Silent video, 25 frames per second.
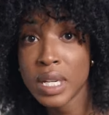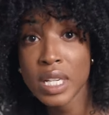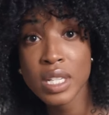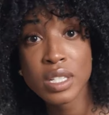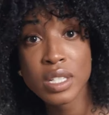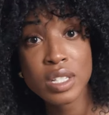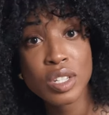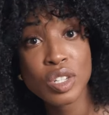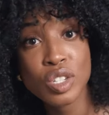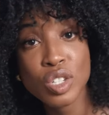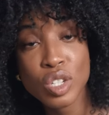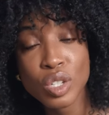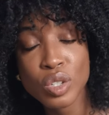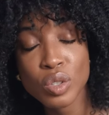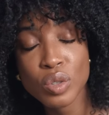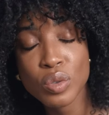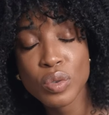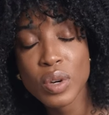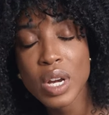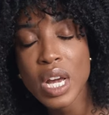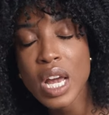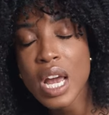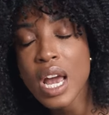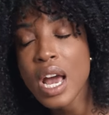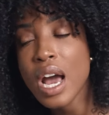minute to
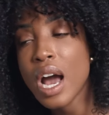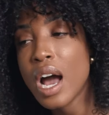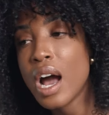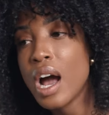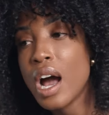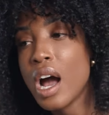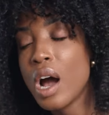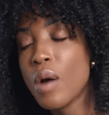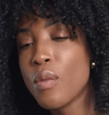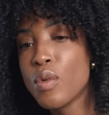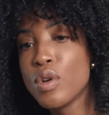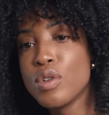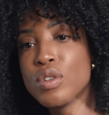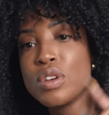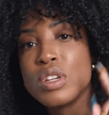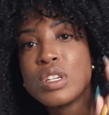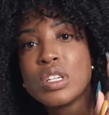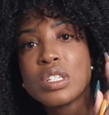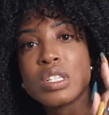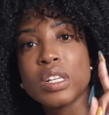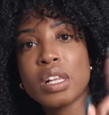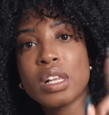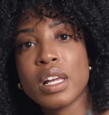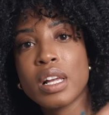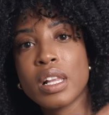do uh, where you can
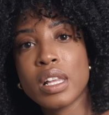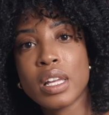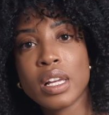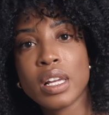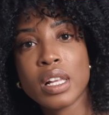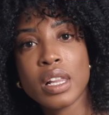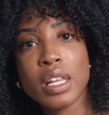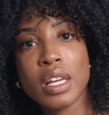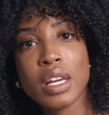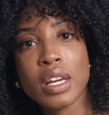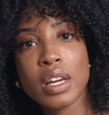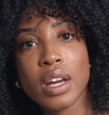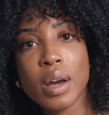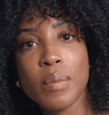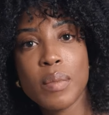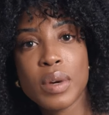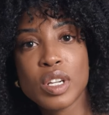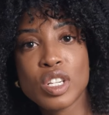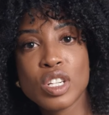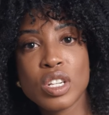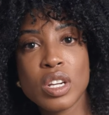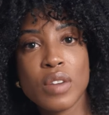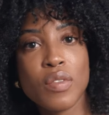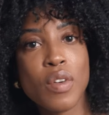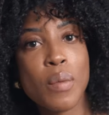just click click click a
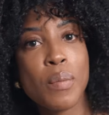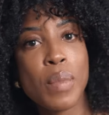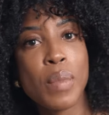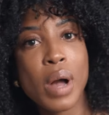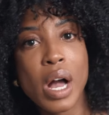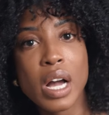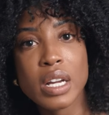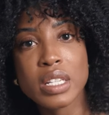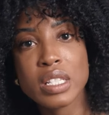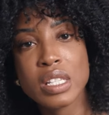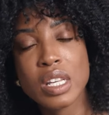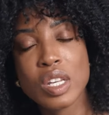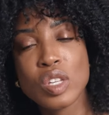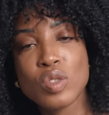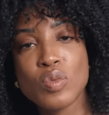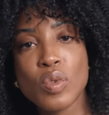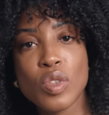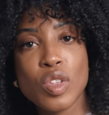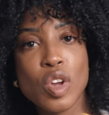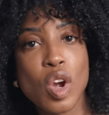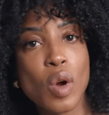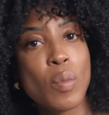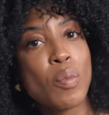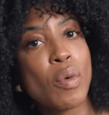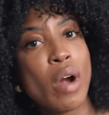bunch of different boxes
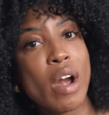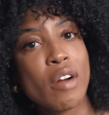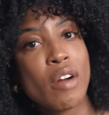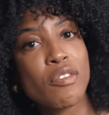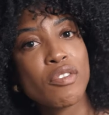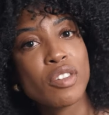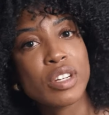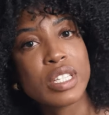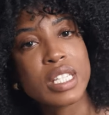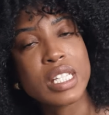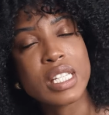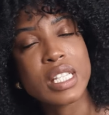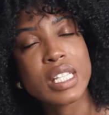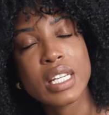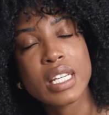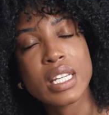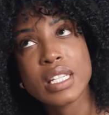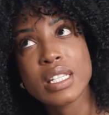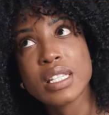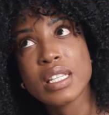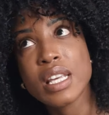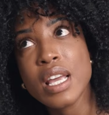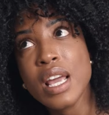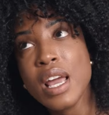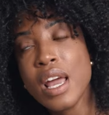with your
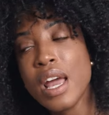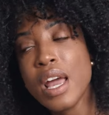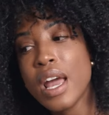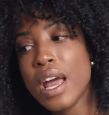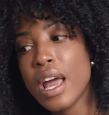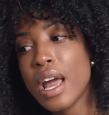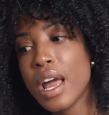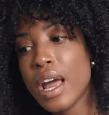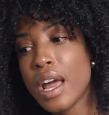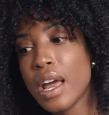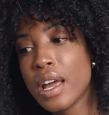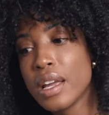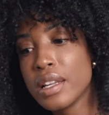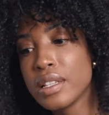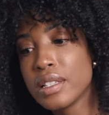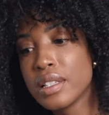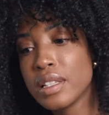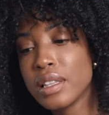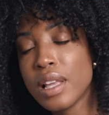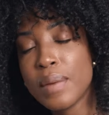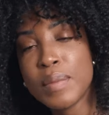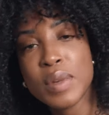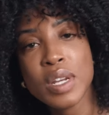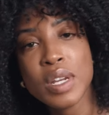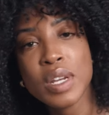preferences and
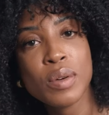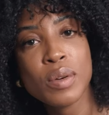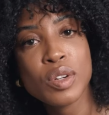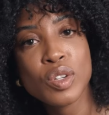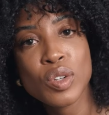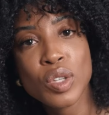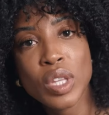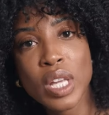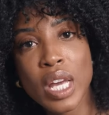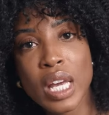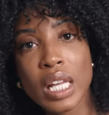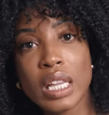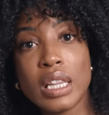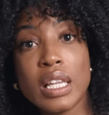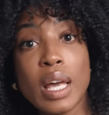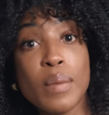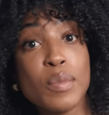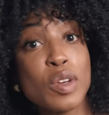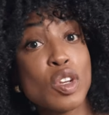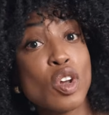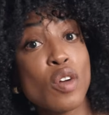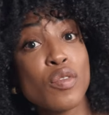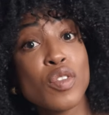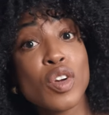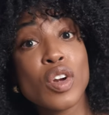let me know what you think let
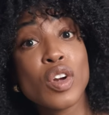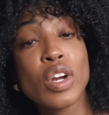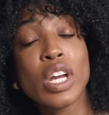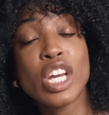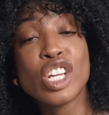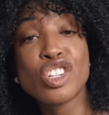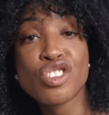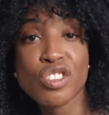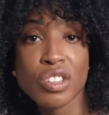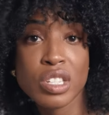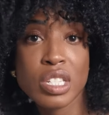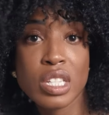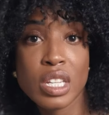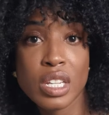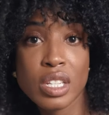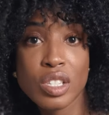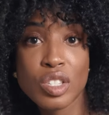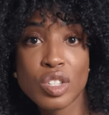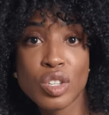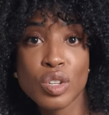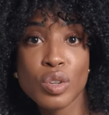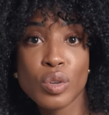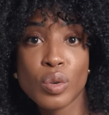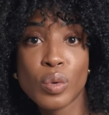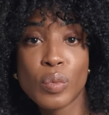me know if you're interested
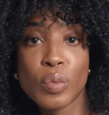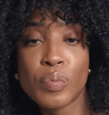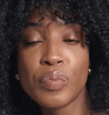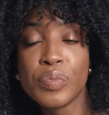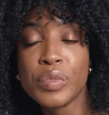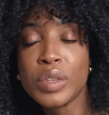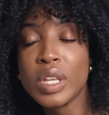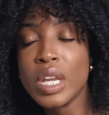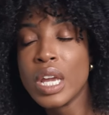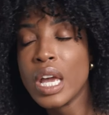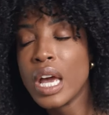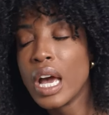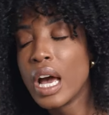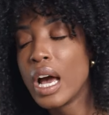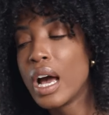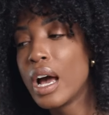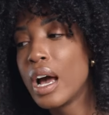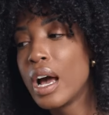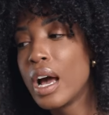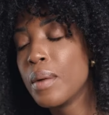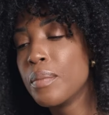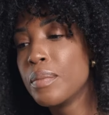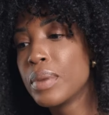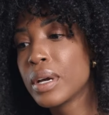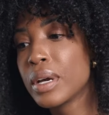too
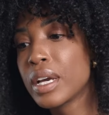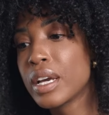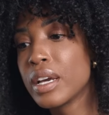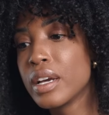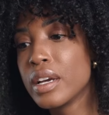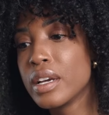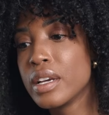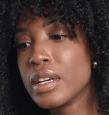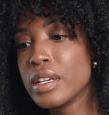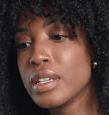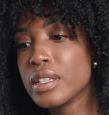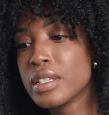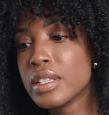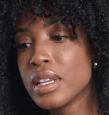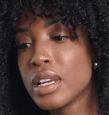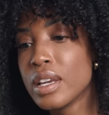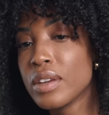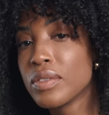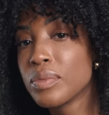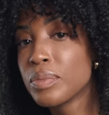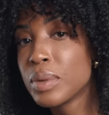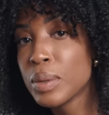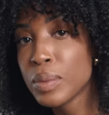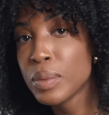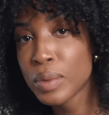uh, because
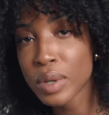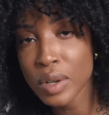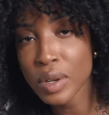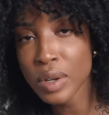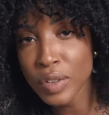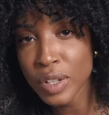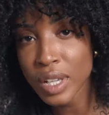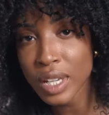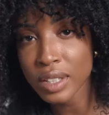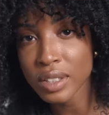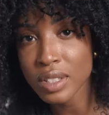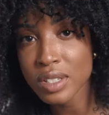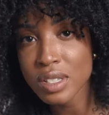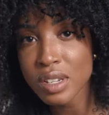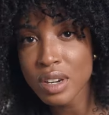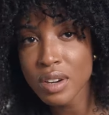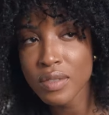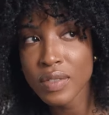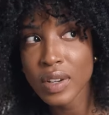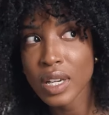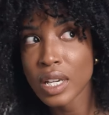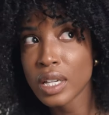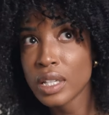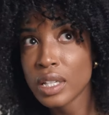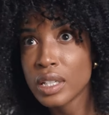if people don't fill out the
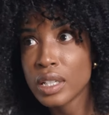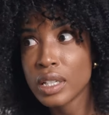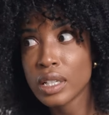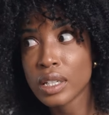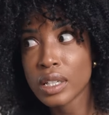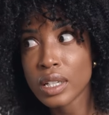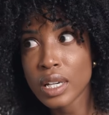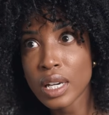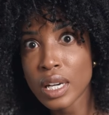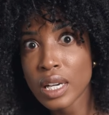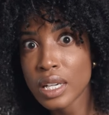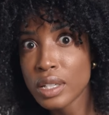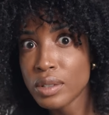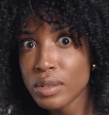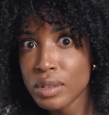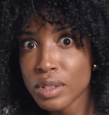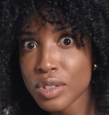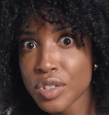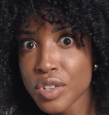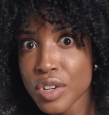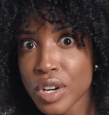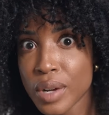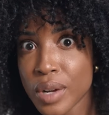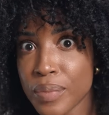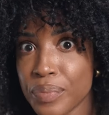survey then i ain't doing
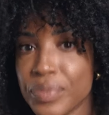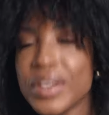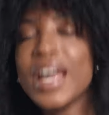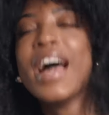a trip